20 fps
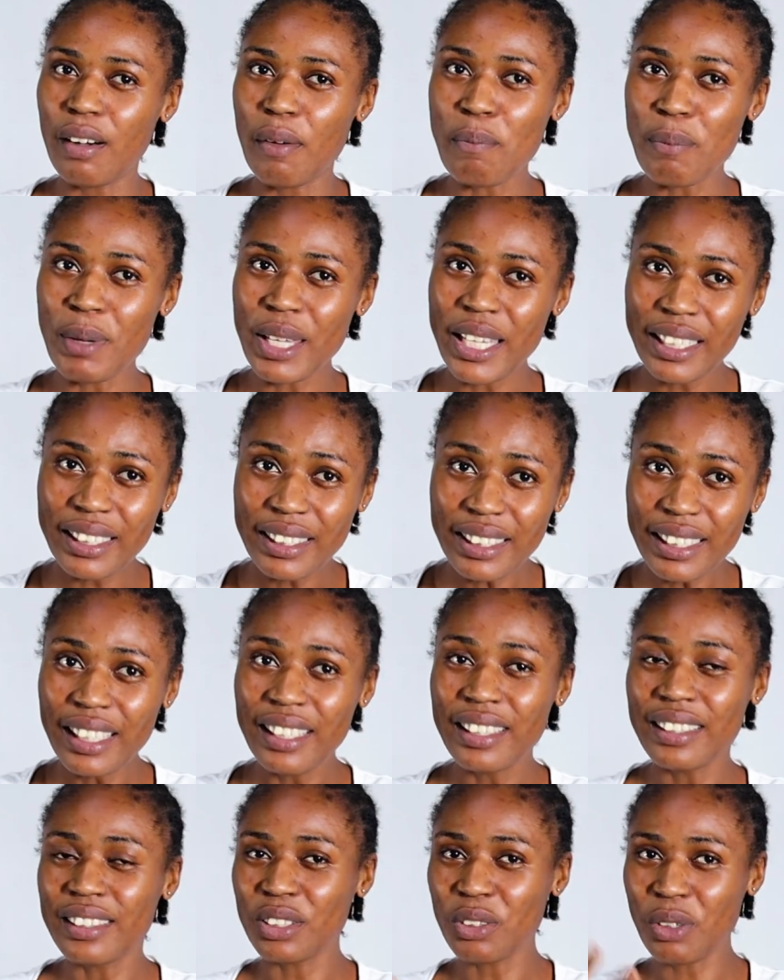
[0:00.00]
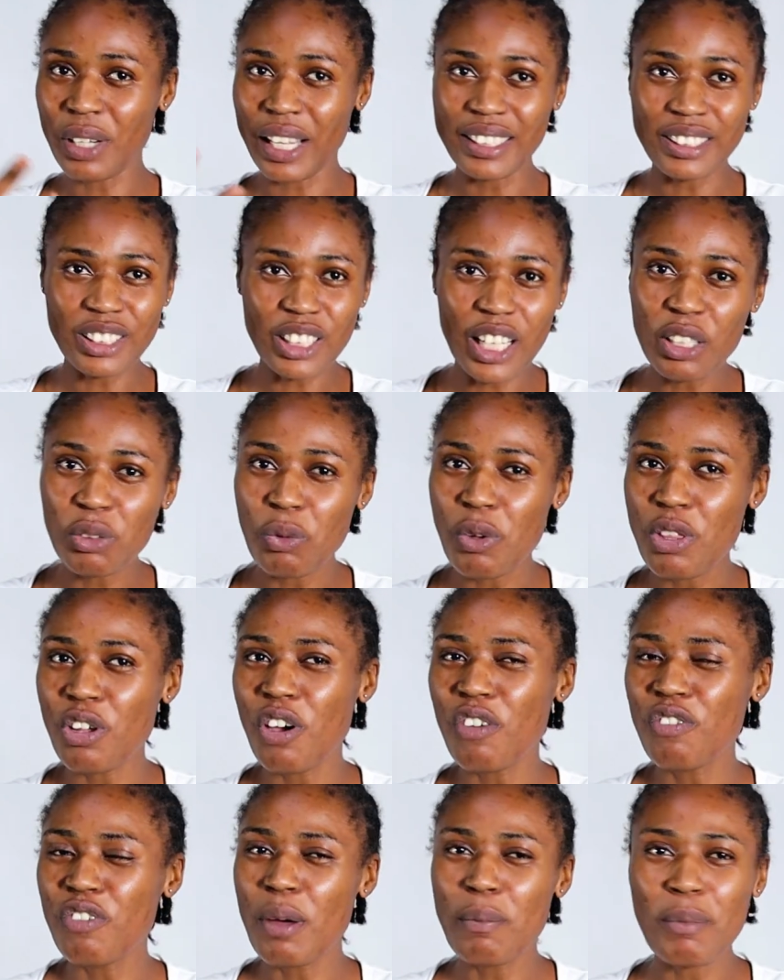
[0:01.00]
meal. You can share it with
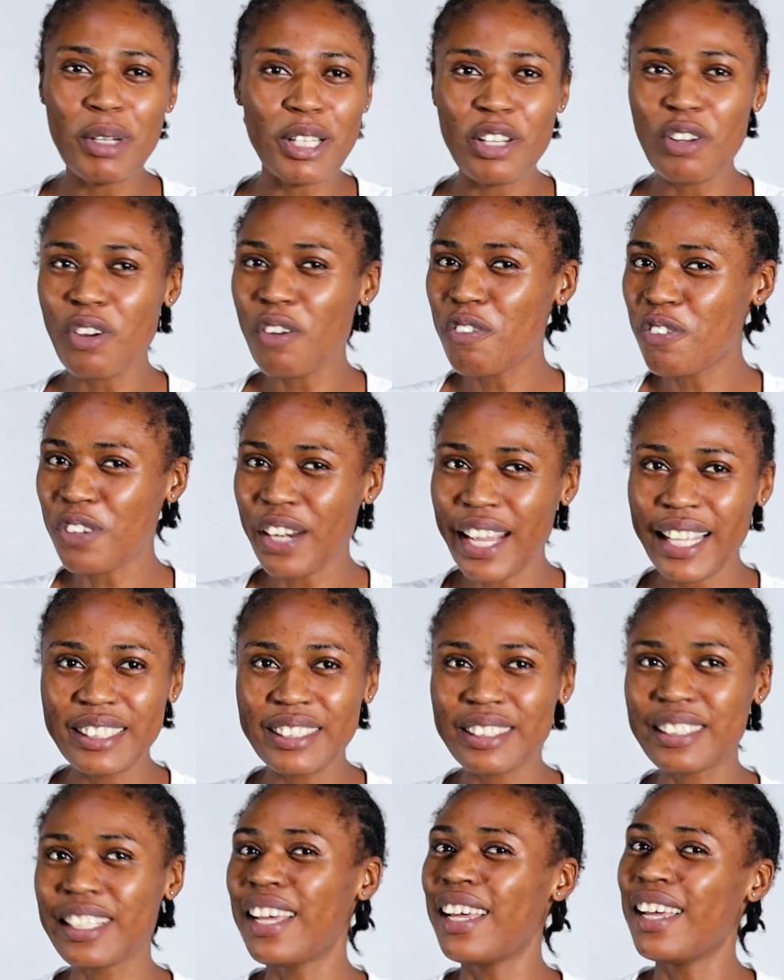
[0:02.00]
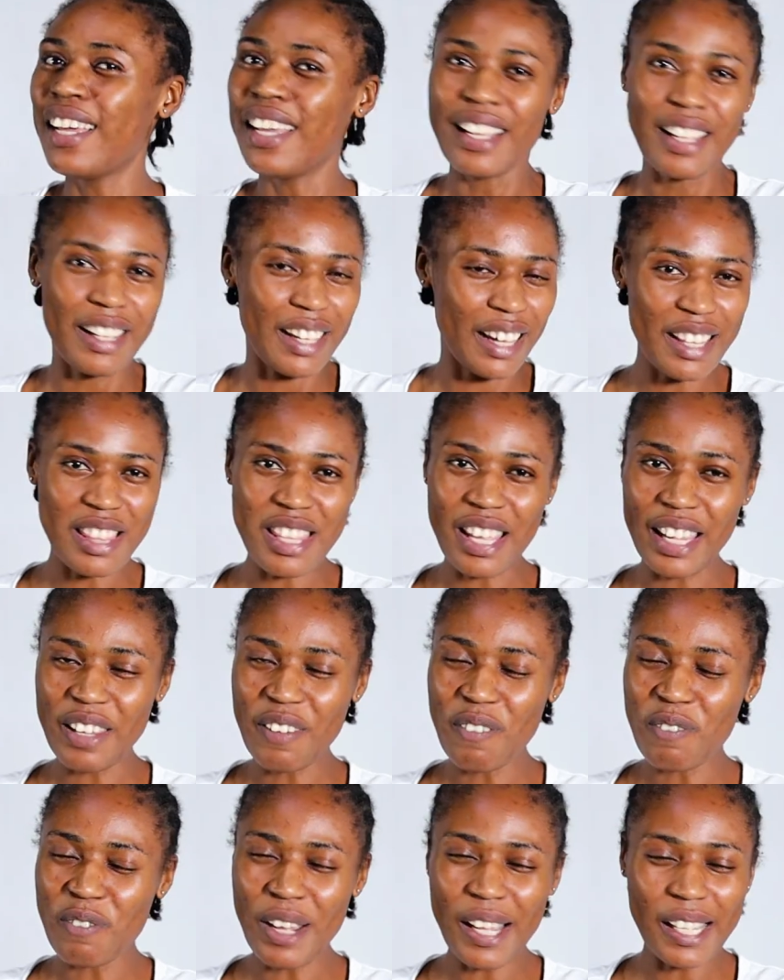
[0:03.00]
your family, your friends, at
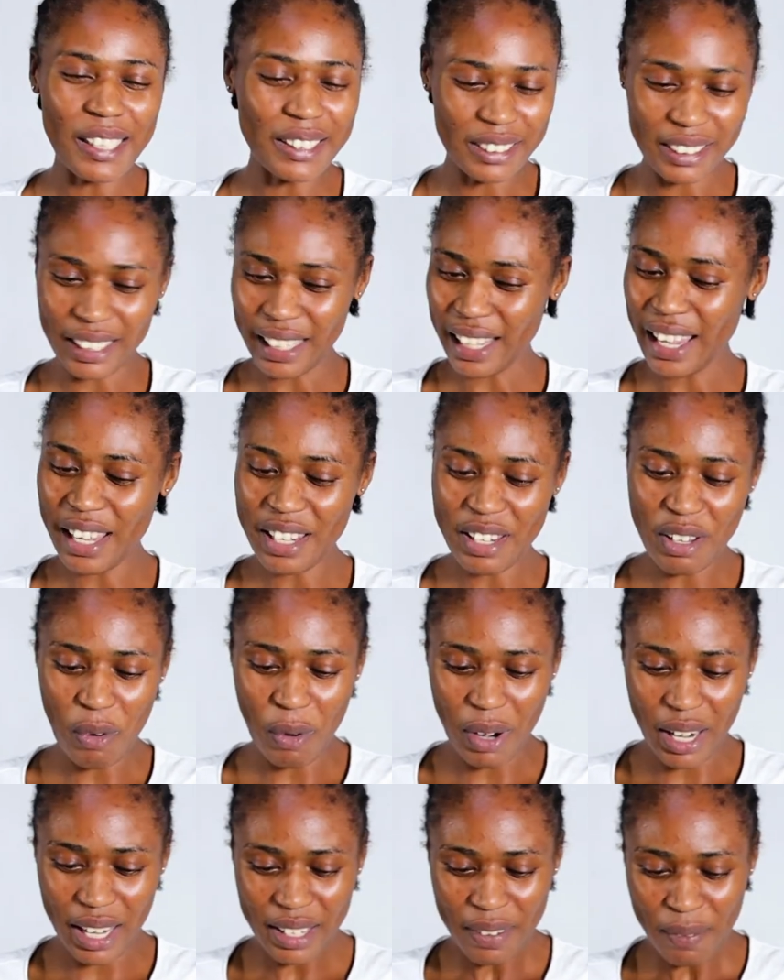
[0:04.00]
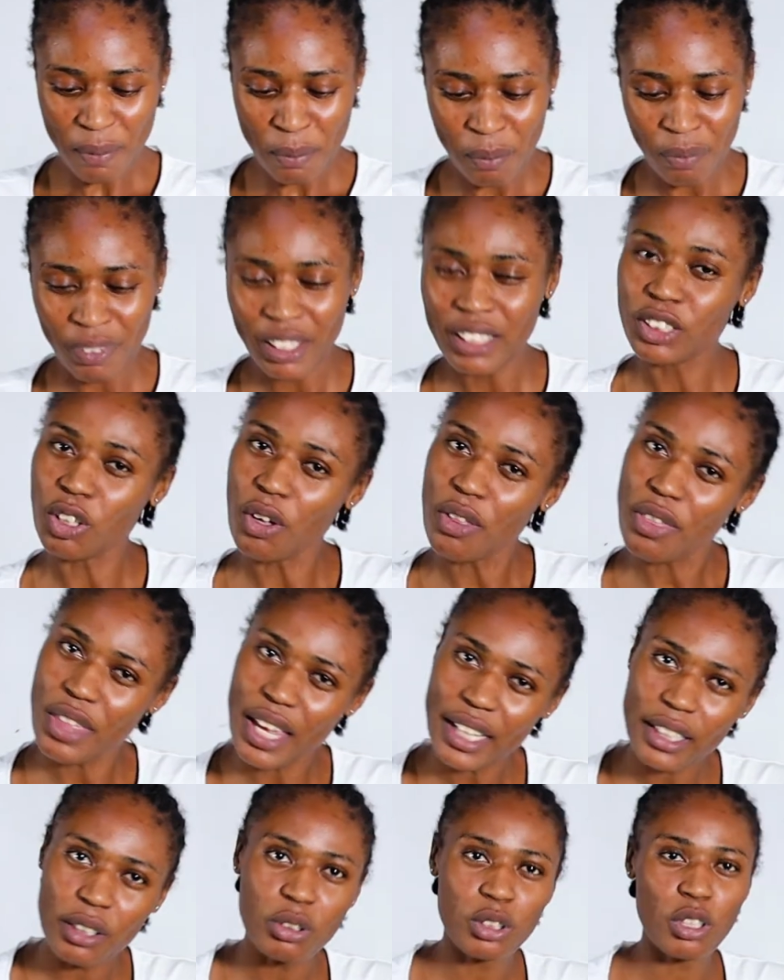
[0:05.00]
the events, anyway. So
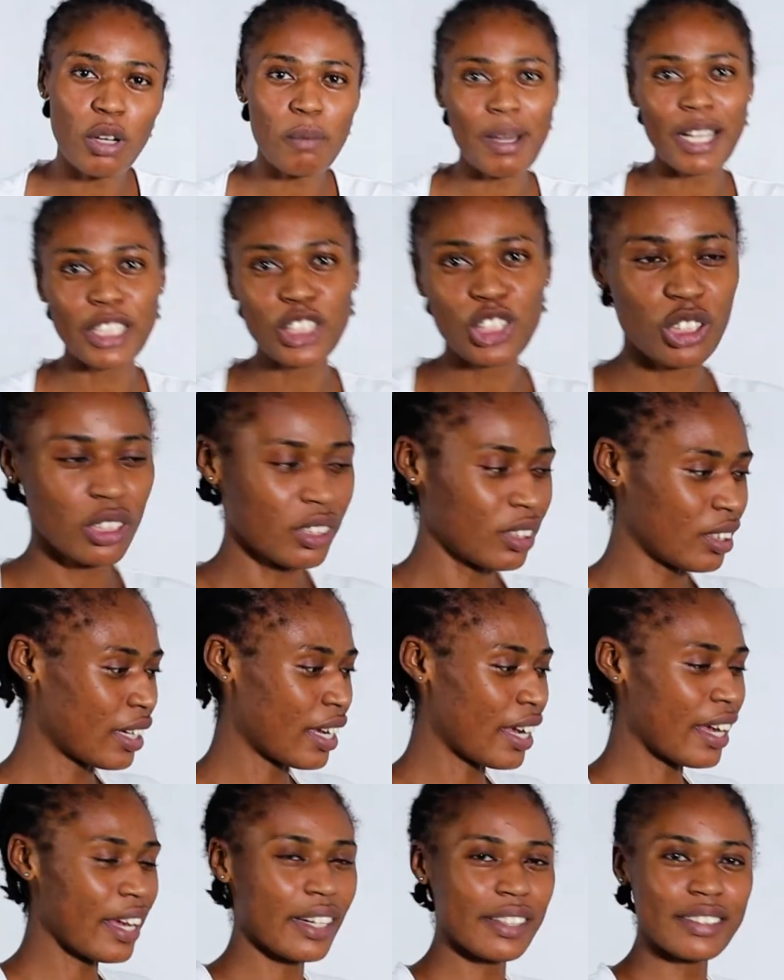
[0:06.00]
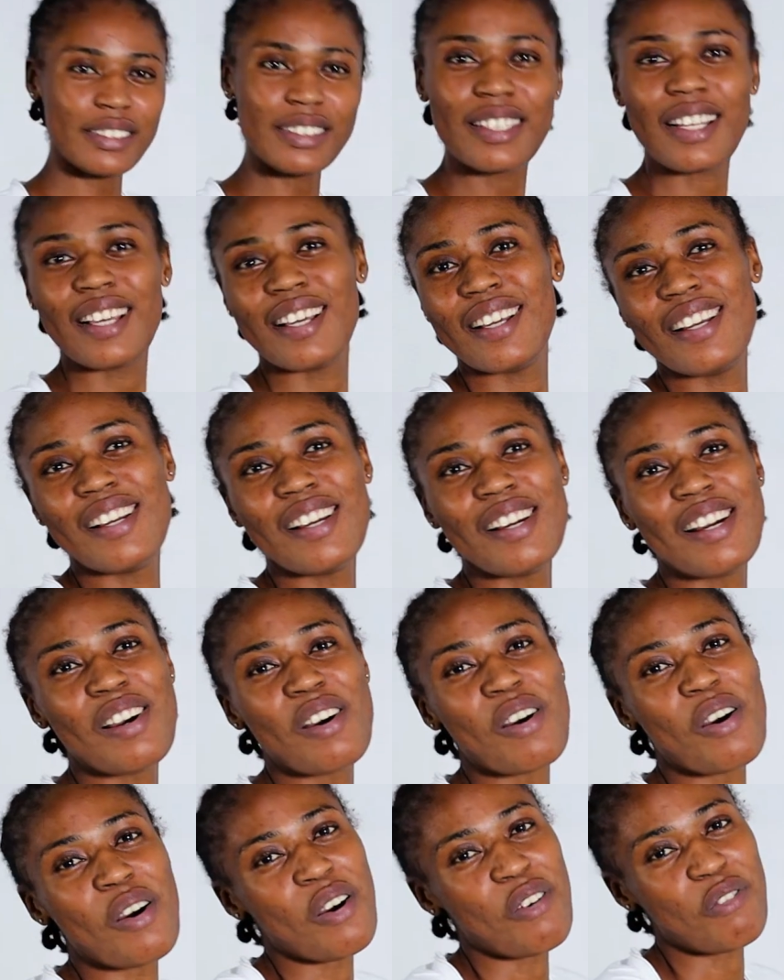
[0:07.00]
thank you so much. And
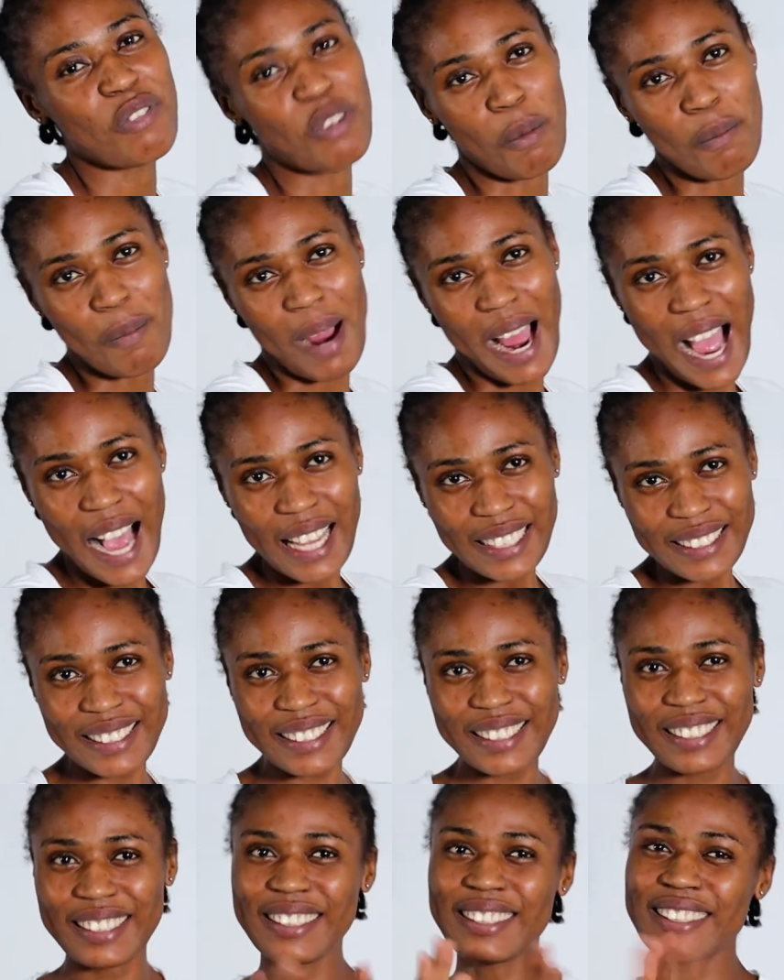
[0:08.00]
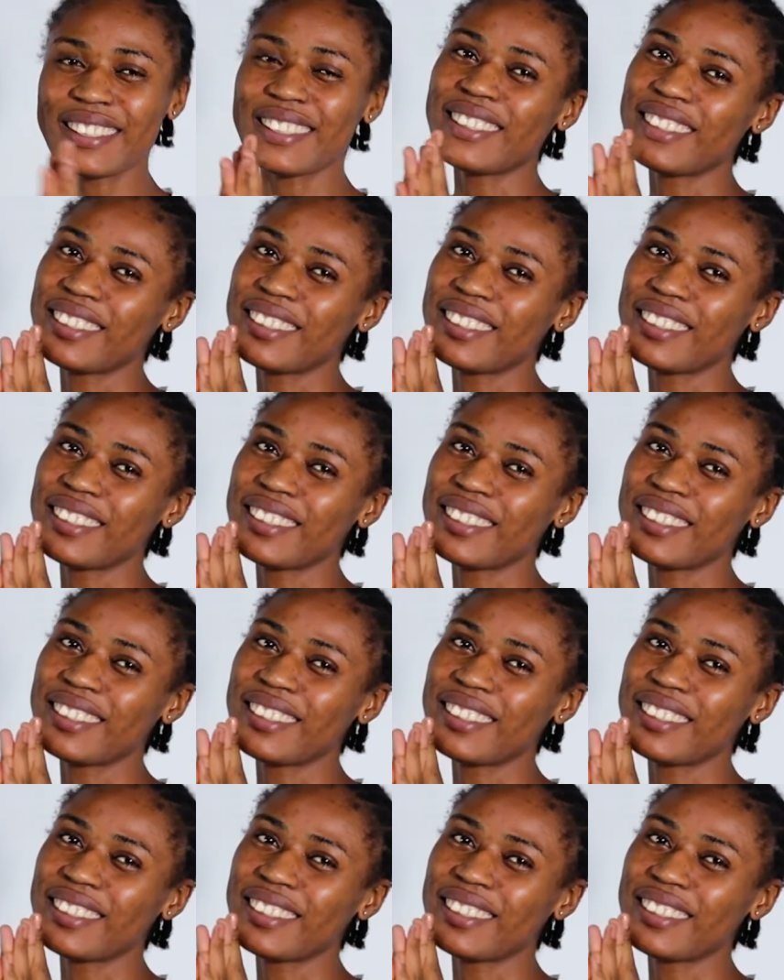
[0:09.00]
from us,